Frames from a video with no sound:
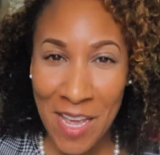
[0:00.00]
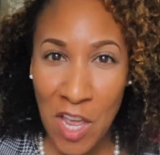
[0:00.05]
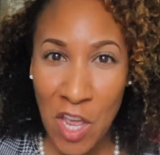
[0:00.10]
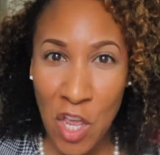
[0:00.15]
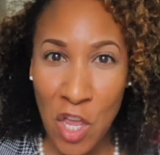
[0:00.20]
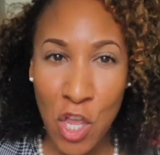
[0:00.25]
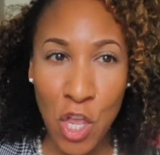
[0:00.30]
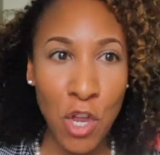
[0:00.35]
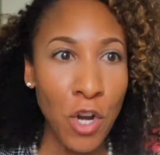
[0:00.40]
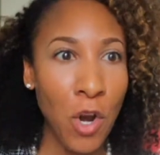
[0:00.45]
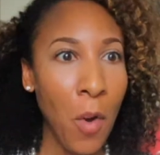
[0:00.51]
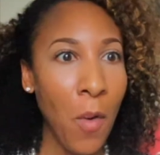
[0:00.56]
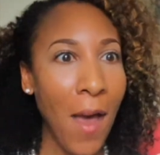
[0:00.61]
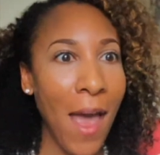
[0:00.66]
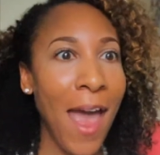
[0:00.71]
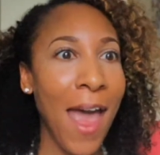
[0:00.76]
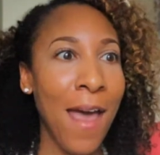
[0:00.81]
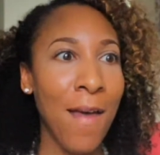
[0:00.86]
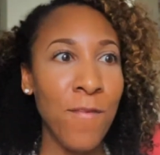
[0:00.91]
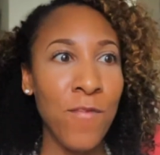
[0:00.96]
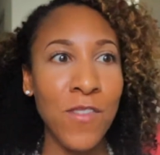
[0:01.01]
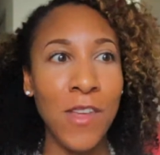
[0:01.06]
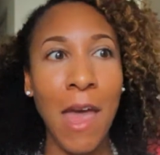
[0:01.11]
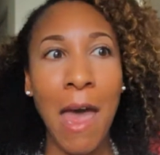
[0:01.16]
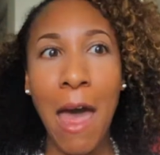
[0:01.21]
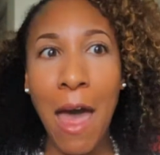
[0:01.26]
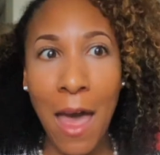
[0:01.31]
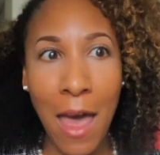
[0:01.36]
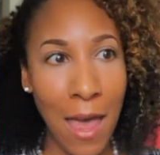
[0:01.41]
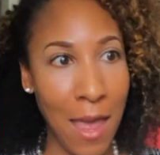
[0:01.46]
you don't have
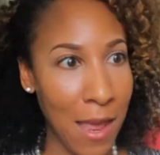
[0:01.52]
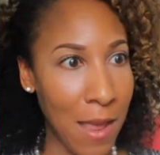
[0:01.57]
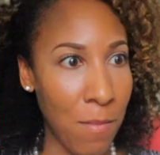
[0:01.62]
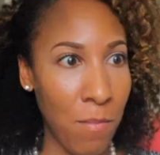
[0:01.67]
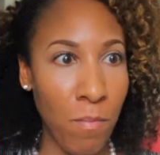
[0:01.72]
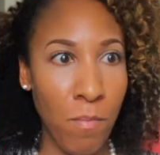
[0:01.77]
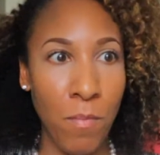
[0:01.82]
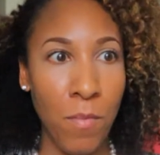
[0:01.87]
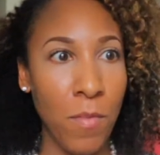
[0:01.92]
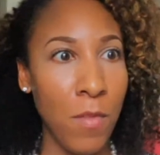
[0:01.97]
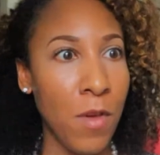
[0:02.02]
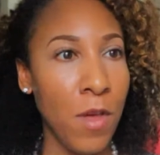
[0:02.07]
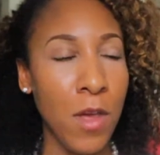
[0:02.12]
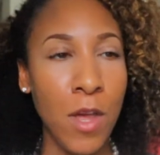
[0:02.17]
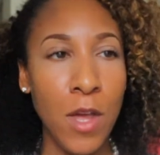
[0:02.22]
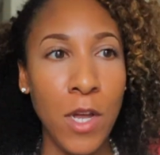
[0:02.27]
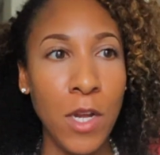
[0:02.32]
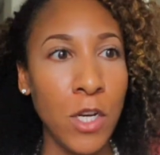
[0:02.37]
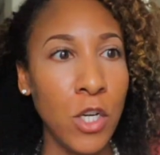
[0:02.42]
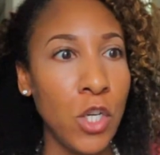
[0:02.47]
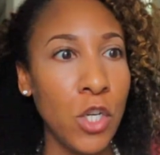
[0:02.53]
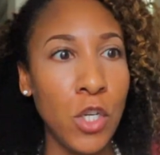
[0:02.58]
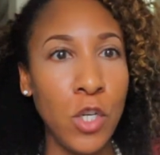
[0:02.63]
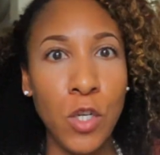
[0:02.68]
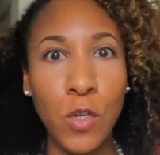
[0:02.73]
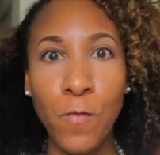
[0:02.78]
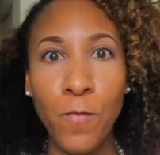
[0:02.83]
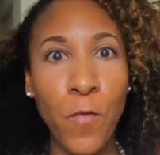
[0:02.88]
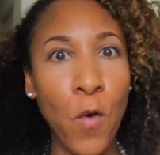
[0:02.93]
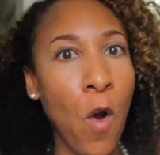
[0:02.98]
time
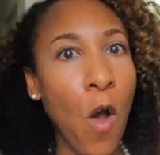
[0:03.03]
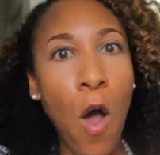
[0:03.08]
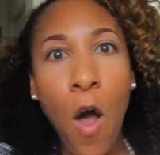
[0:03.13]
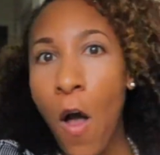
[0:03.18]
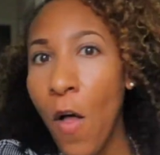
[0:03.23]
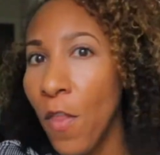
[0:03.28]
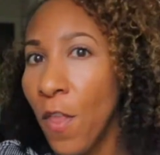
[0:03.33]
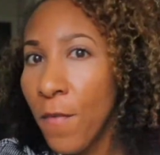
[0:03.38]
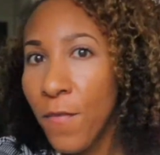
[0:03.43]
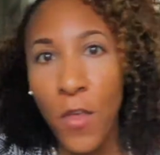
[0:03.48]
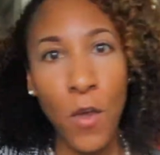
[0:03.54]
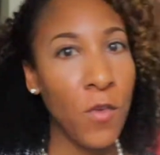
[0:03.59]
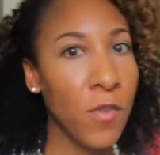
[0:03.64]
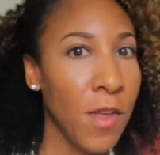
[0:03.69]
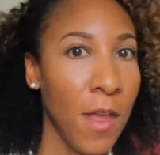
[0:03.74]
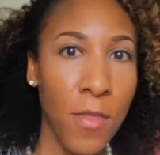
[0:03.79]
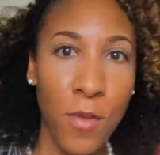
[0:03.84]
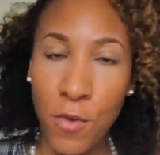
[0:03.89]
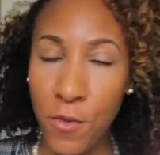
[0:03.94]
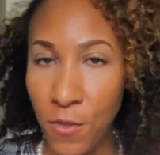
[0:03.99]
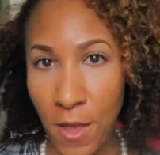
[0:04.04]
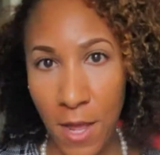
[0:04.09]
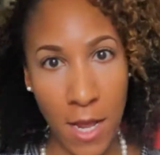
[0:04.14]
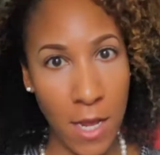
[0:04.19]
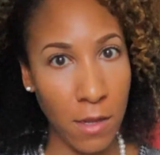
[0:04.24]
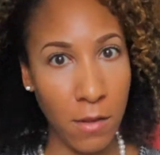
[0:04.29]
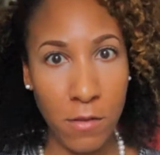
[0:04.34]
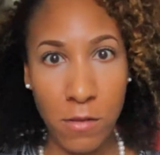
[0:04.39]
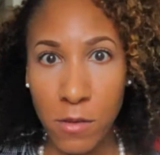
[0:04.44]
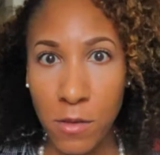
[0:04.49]
for all of those other
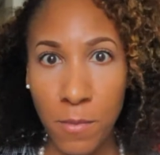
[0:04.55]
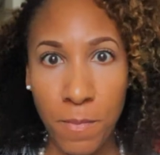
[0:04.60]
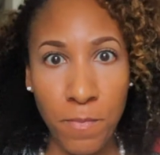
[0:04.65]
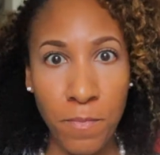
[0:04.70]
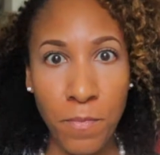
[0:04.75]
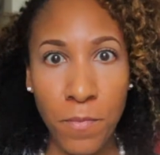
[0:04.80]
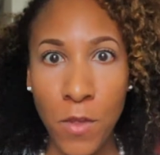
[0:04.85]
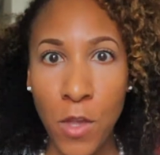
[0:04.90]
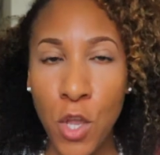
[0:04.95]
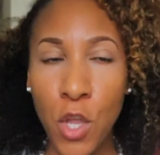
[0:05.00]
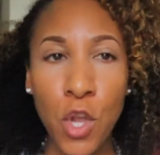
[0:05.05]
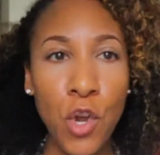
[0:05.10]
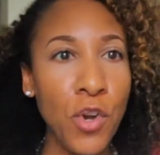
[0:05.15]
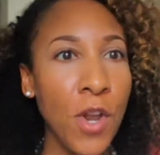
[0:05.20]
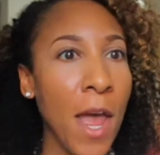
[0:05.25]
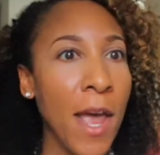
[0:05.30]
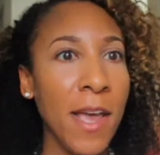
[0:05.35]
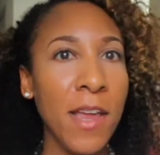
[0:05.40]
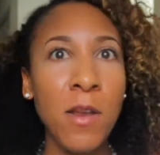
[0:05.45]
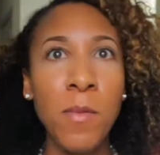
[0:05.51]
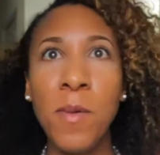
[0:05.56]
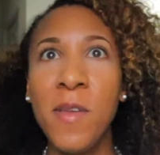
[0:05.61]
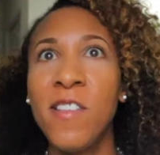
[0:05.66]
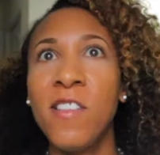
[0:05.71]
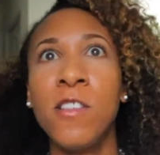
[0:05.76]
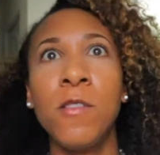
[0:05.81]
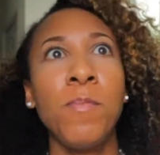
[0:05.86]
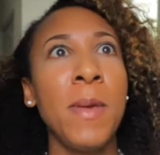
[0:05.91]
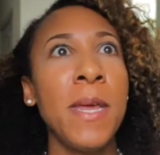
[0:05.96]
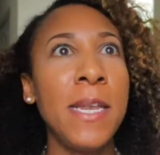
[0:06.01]
things. You're not going to be
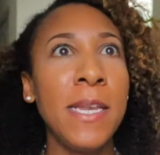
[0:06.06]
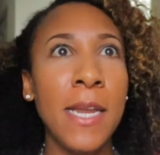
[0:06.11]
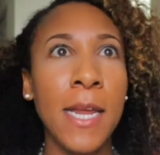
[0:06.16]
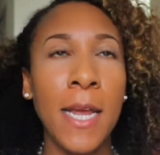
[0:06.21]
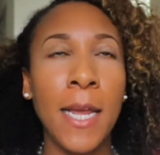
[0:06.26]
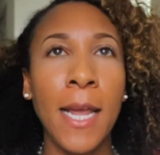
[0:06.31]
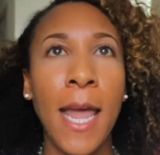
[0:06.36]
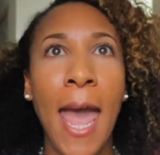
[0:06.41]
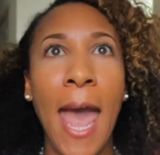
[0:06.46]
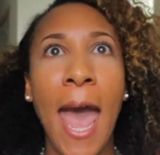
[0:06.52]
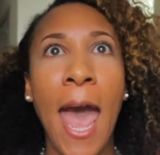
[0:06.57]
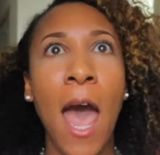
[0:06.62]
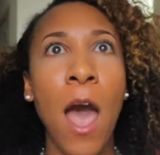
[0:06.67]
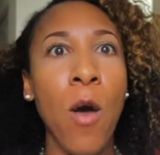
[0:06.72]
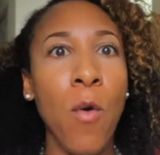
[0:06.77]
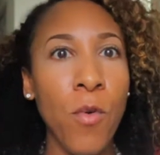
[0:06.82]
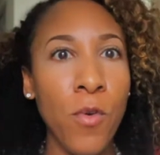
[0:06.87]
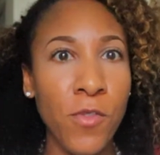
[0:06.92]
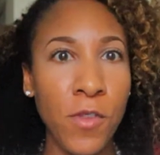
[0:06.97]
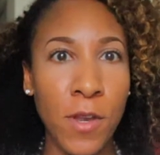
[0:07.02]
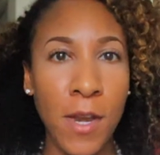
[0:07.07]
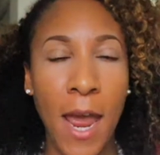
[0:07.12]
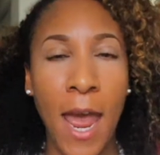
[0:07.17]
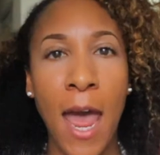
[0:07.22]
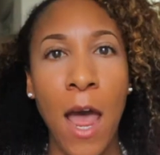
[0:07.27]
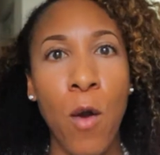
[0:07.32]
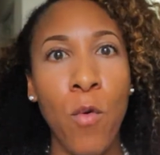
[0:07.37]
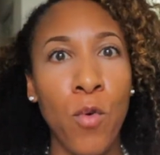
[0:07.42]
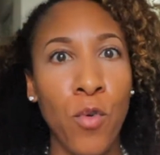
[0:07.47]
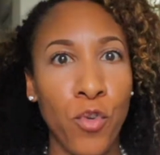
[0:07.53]
spending hours and
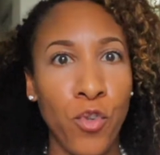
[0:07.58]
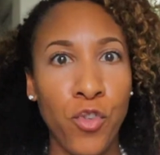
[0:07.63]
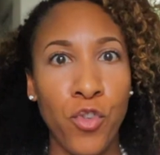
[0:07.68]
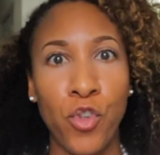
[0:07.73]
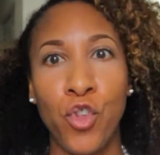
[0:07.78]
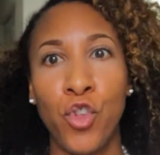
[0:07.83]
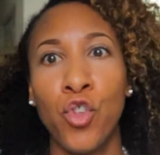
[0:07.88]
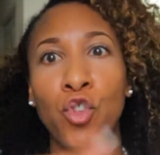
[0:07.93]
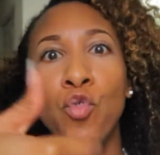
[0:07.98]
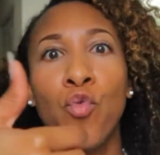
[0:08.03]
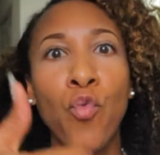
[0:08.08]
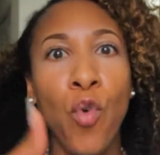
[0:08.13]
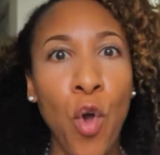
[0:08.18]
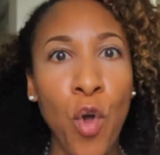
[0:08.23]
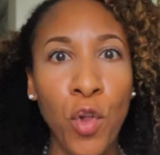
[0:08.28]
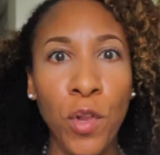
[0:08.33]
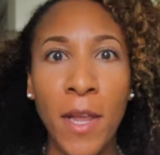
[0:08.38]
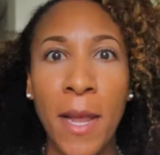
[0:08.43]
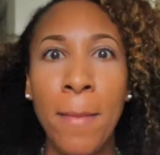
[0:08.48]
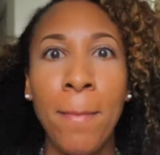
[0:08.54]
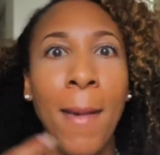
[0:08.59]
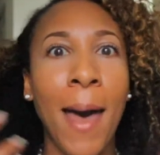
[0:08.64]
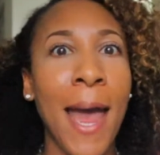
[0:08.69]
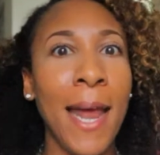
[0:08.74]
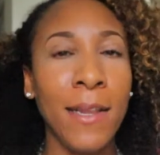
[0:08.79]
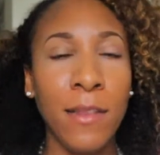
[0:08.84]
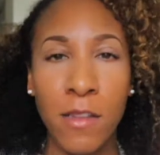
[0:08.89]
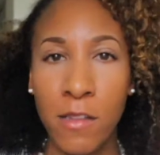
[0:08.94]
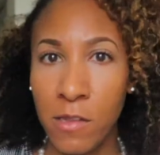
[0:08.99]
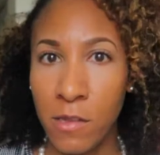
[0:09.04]
hours just scrolling
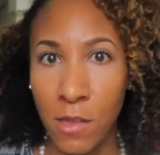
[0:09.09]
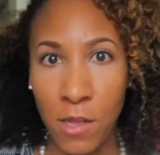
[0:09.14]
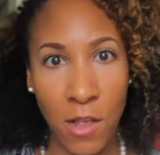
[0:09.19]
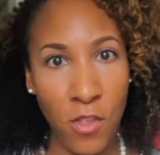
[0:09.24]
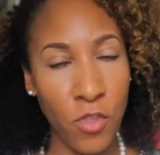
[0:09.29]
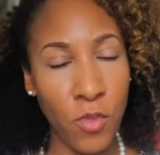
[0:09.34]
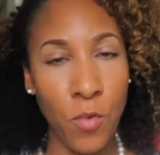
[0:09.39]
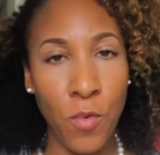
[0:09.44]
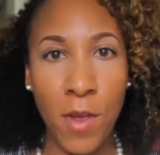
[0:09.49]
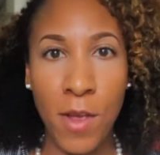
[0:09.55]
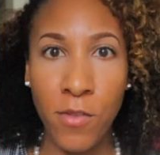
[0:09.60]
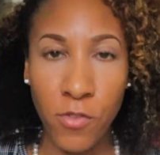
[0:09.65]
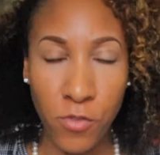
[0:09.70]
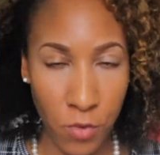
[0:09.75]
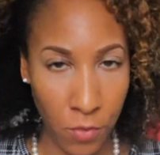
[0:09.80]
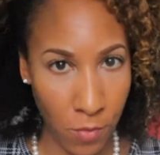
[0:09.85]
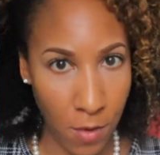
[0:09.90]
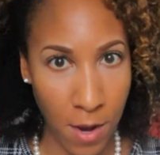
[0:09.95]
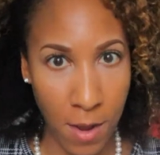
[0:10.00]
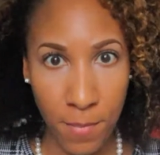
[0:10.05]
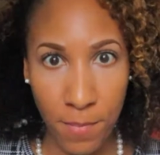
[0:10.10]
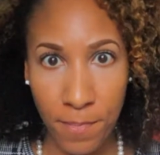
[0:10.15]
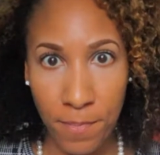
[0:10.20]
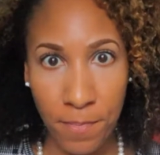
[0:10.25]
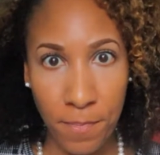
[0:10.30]
mindlessly through Instagram.